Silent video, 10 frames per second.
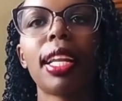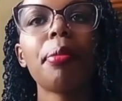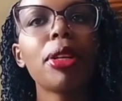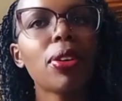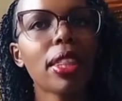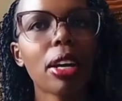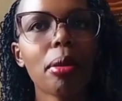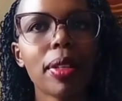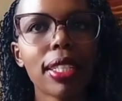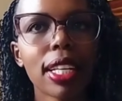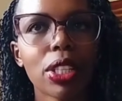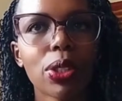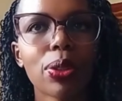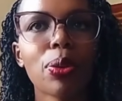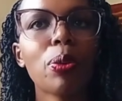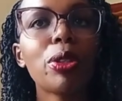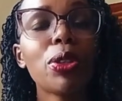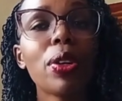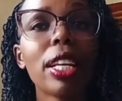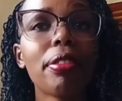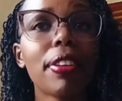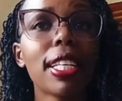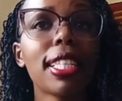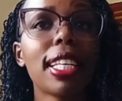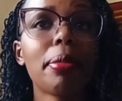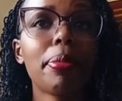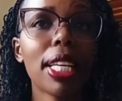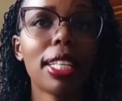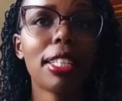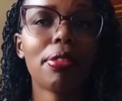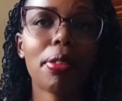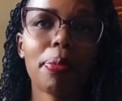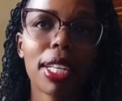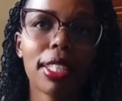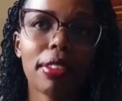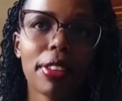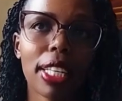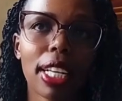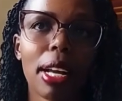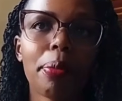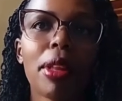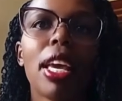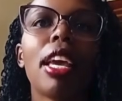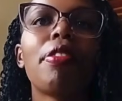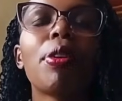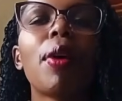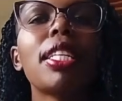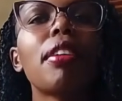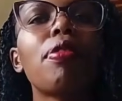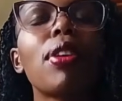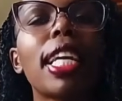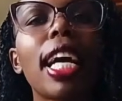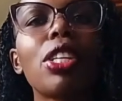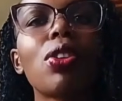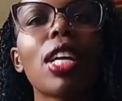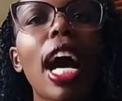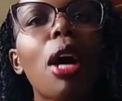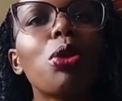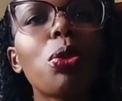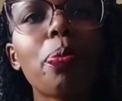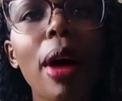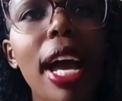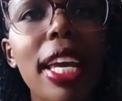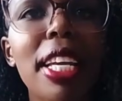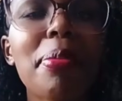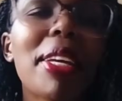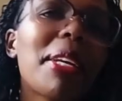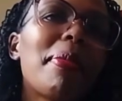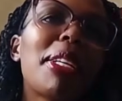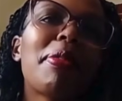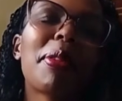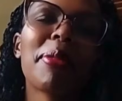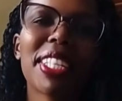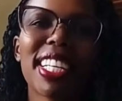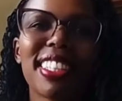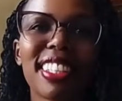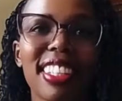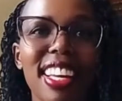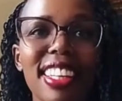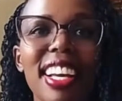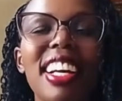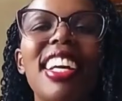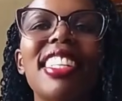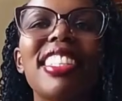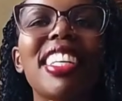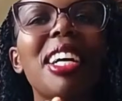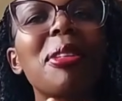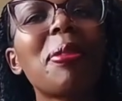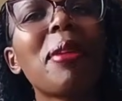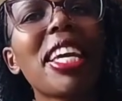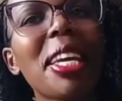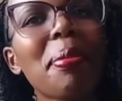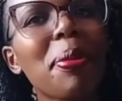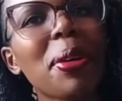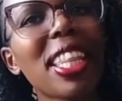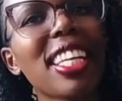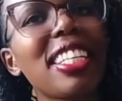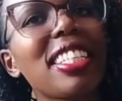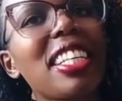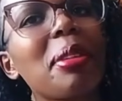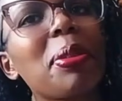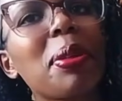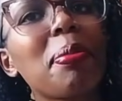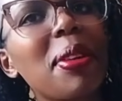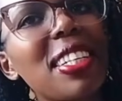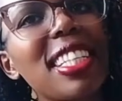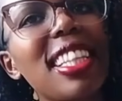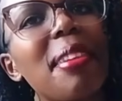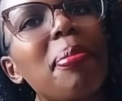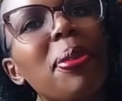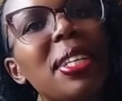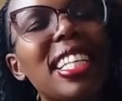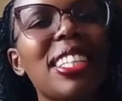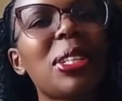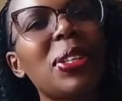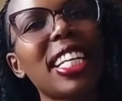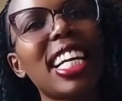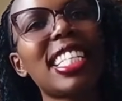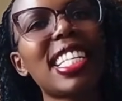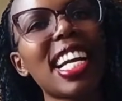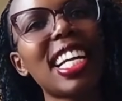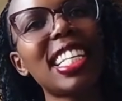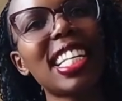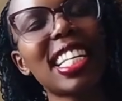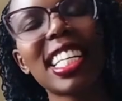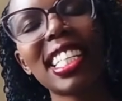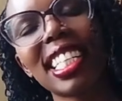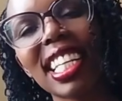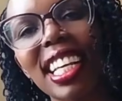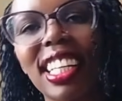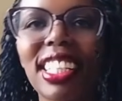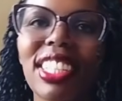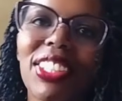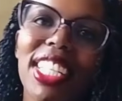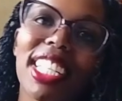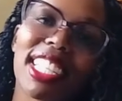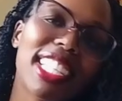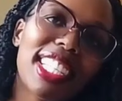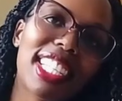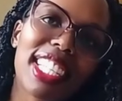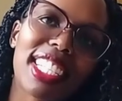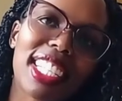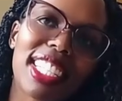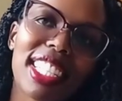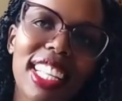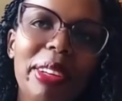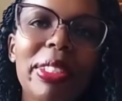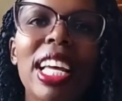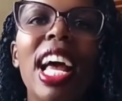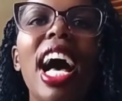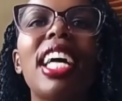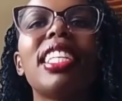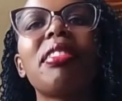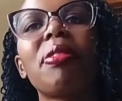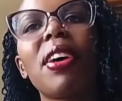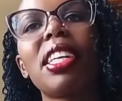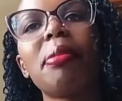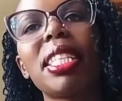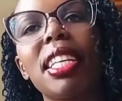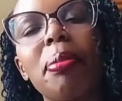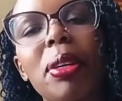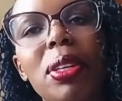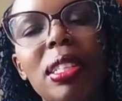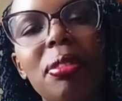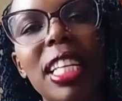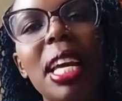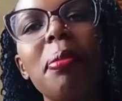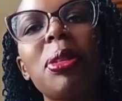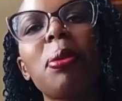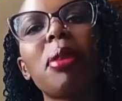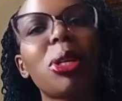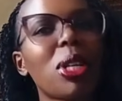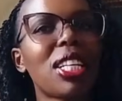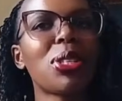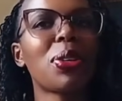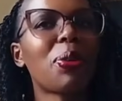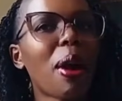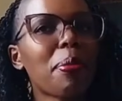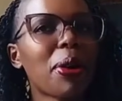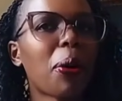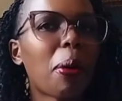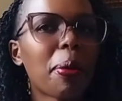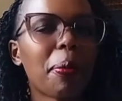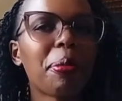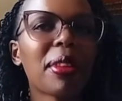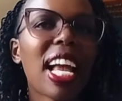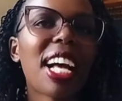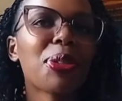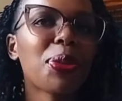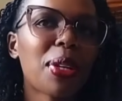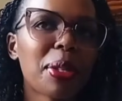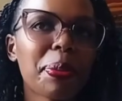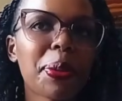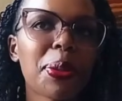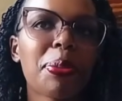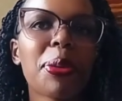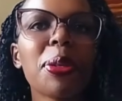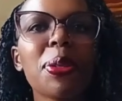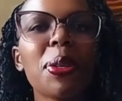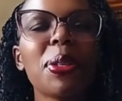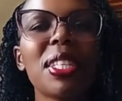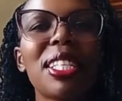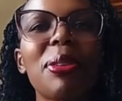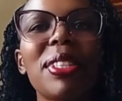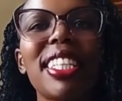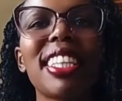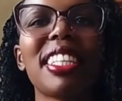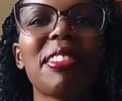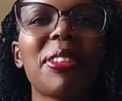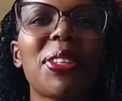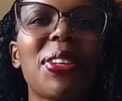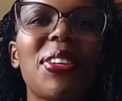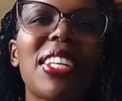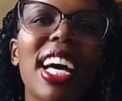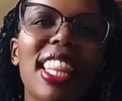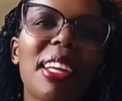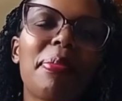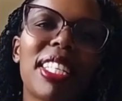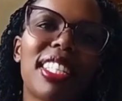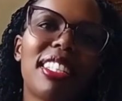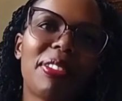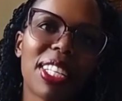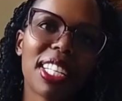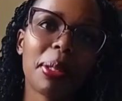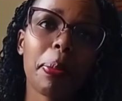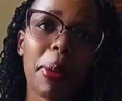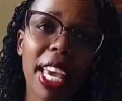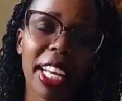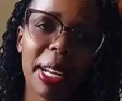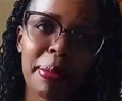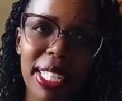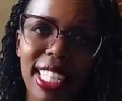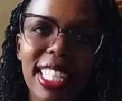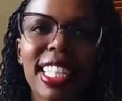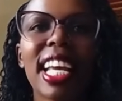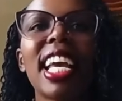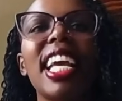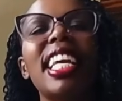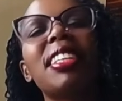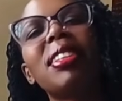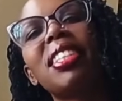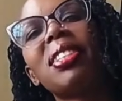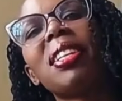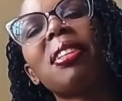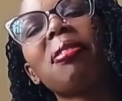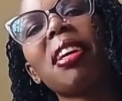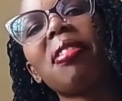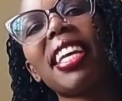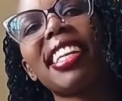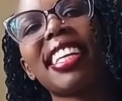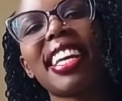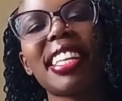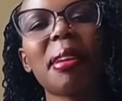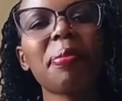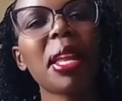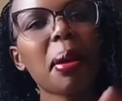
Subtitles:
Let me know in the comment section, would you invest in BAT for passive income? If you want a full guide on how to buy and make money from shares in Kenya, check out my ebook in the description box. The book is going at 389 Kenya shillings. This is at a discount and it's for a limited period of time, so make sure that you grab your copy as soon as possible. Also consider watching this video on other best dividends paying companies in 2025 here in Kenya.